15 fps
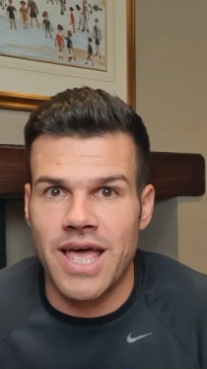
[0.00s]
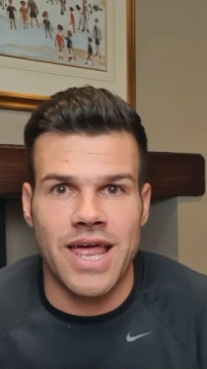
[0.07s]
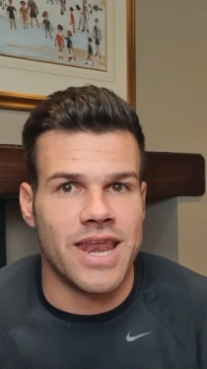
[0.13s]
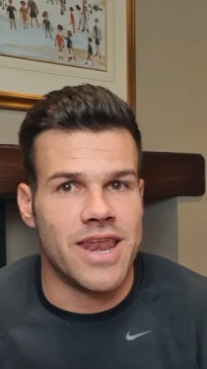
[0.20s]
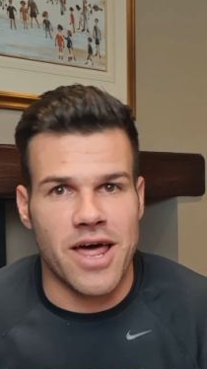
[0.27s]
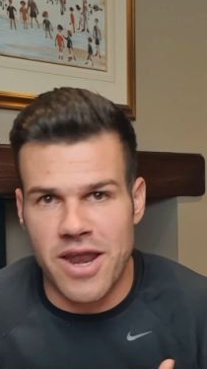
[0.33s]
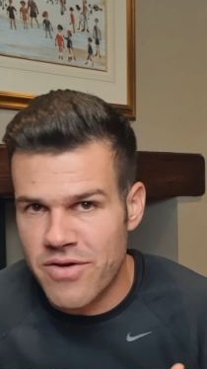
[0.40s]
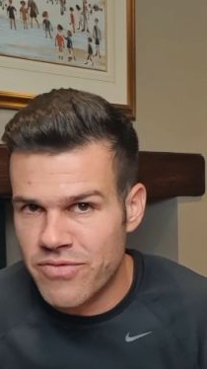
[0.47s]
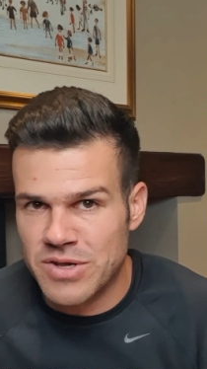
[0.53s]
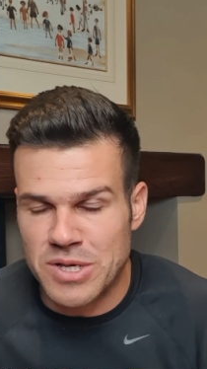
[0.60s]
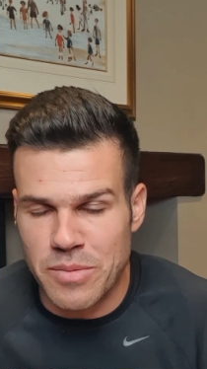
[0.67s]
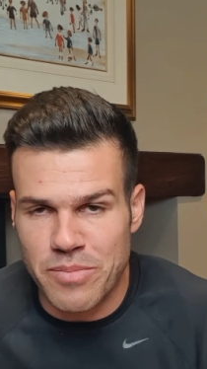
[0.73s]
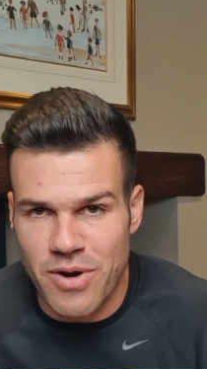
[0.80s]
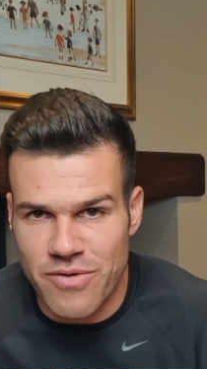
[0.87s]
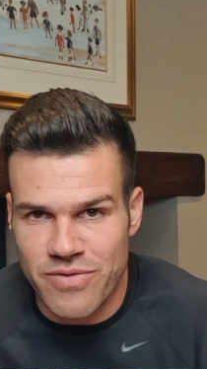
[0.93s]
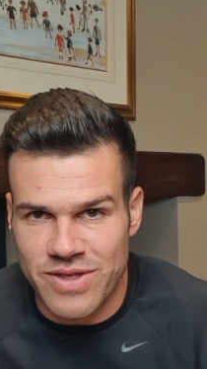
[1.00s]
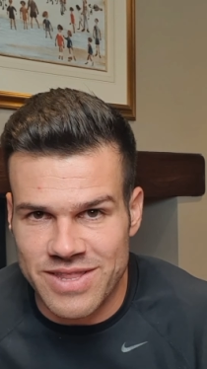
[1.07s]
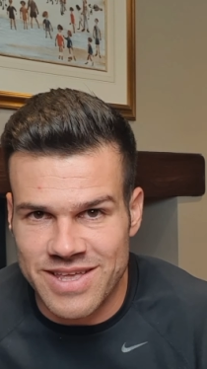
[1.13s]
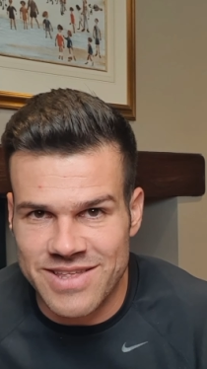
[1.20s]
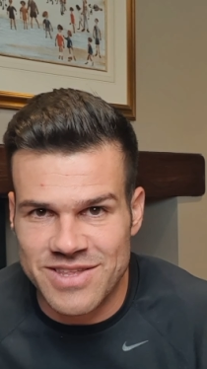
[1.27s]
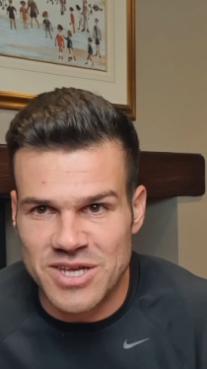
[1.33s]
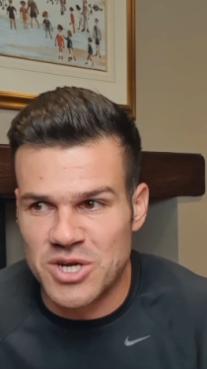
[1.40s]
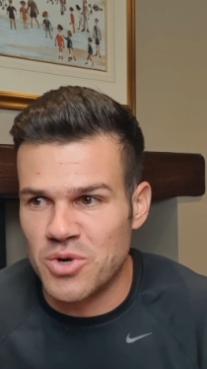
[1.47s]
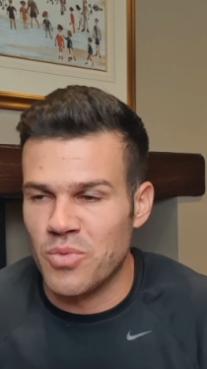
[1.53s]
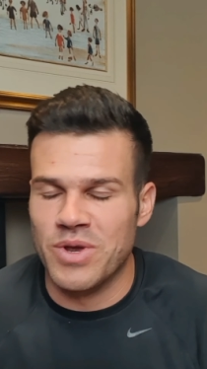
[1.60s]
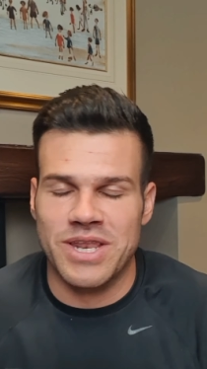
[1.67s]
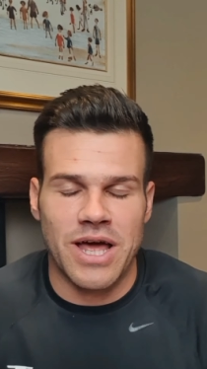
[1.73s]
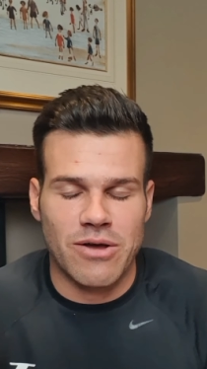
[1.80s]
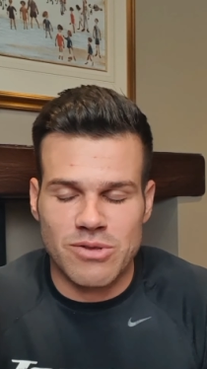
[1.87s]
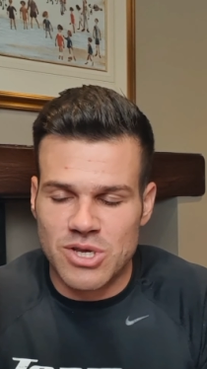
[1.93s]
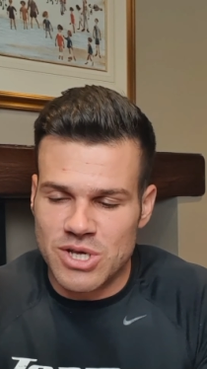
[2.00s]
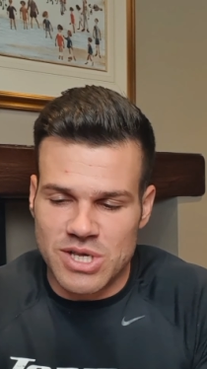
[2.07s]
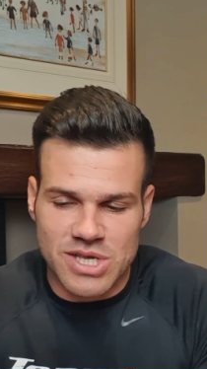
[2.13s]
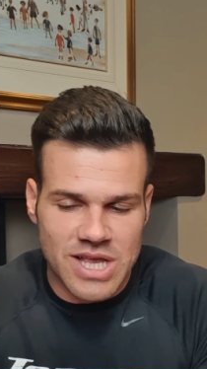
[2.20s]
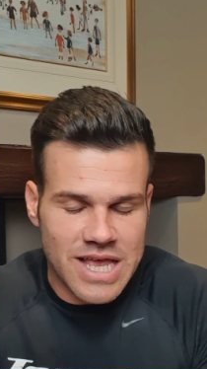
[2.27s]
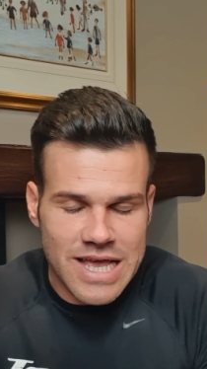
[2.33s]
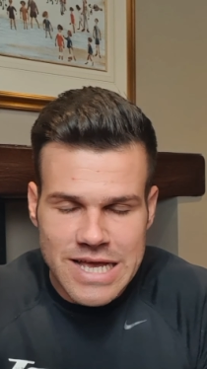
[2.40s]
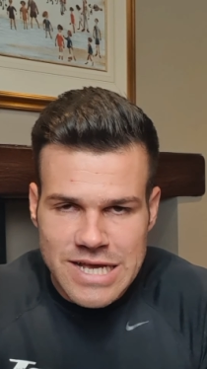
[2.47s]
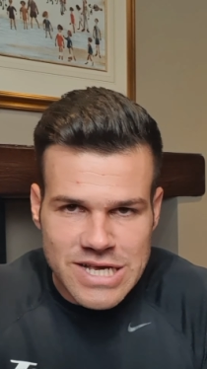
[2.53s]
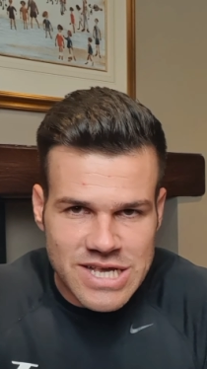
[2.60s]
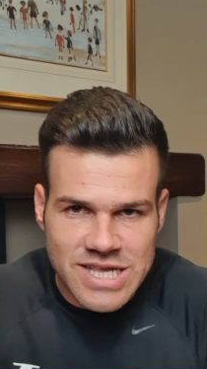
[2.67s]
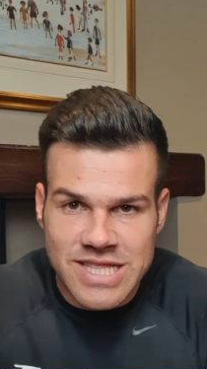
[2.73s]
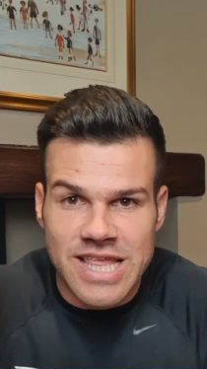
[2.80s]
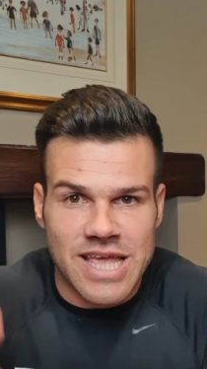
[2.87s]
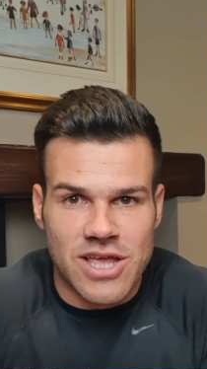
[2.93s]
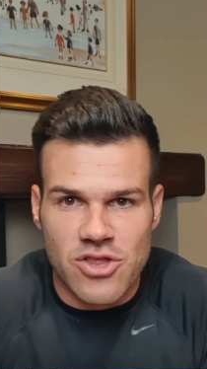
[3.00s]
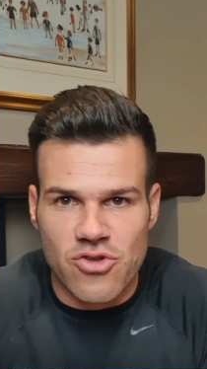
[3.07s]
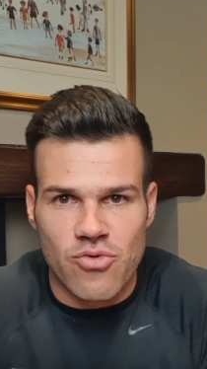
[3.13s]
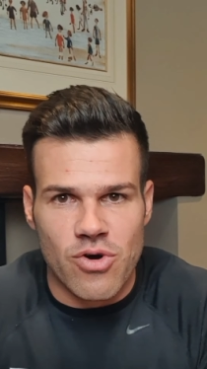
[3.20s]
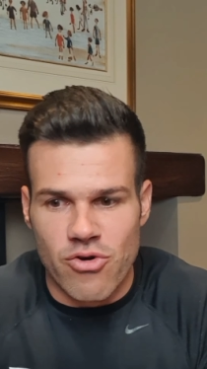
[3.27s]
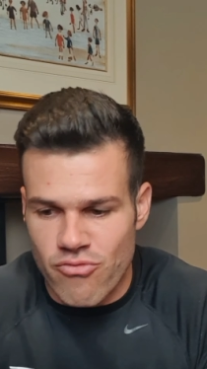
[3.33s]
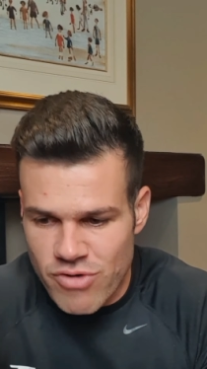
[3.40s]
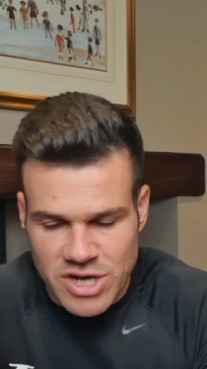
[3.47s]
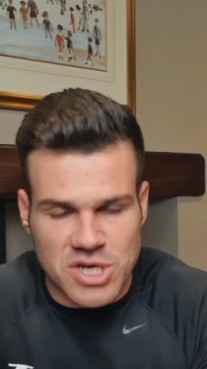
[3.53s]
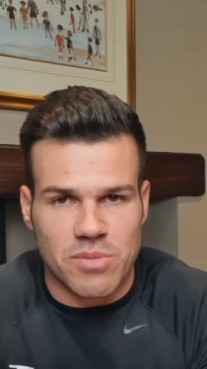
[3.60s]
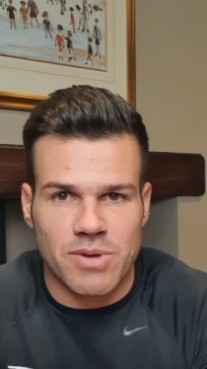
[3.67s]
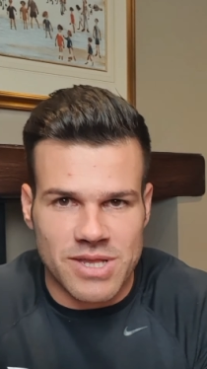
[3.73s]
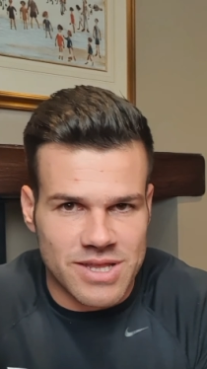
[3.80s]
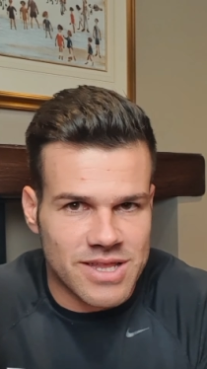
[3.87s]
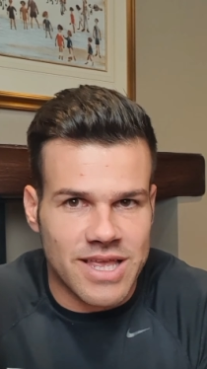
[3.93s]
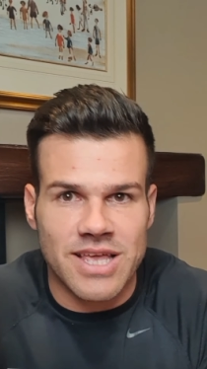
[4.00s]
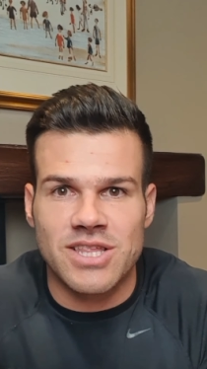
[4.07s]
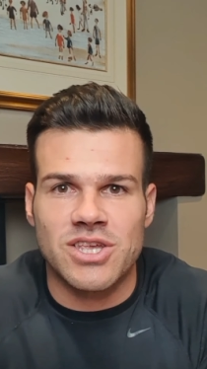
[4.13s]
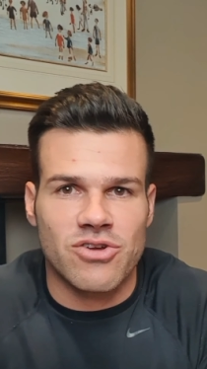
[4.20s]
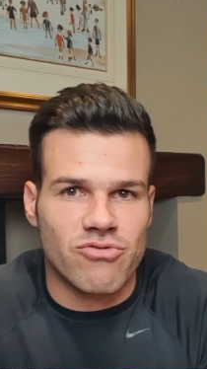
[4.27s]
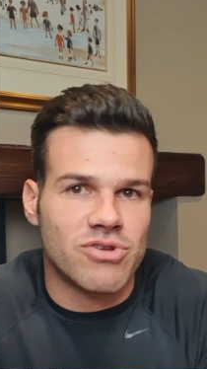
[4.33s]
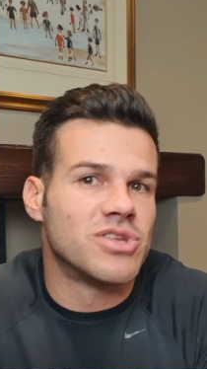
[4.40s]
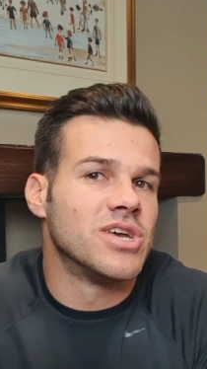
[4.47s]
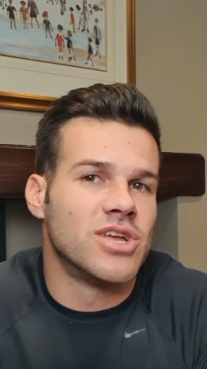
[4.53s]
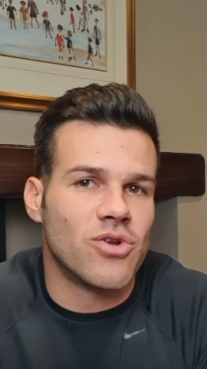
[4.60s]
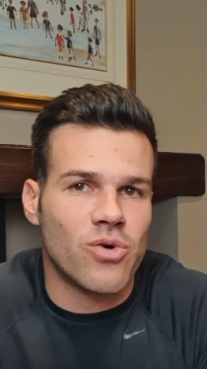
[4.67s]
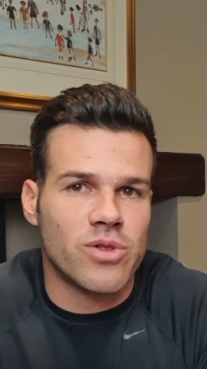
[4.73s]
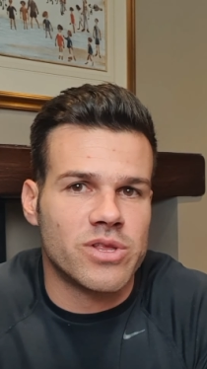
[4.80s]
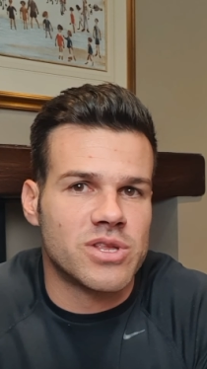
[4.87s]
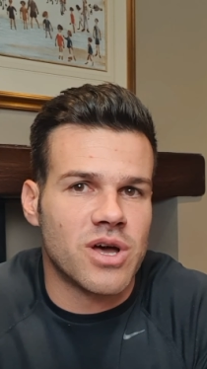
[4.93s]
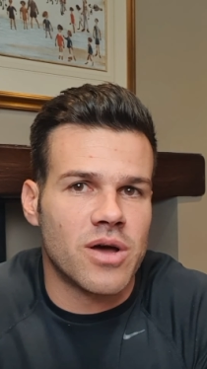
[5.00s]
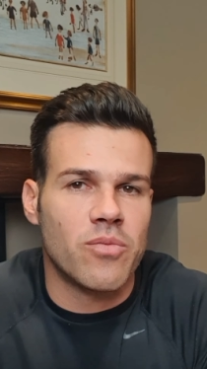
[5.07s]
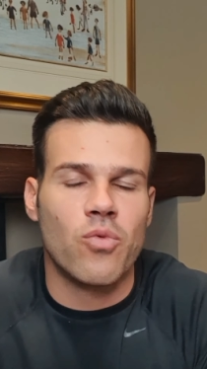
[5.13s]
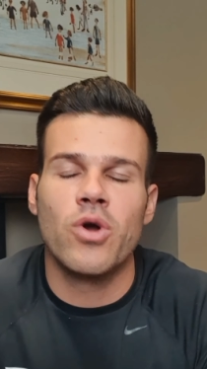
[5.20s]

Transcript: None of us are perfect eaters. We don't just stick to a regimented eating routine all the time.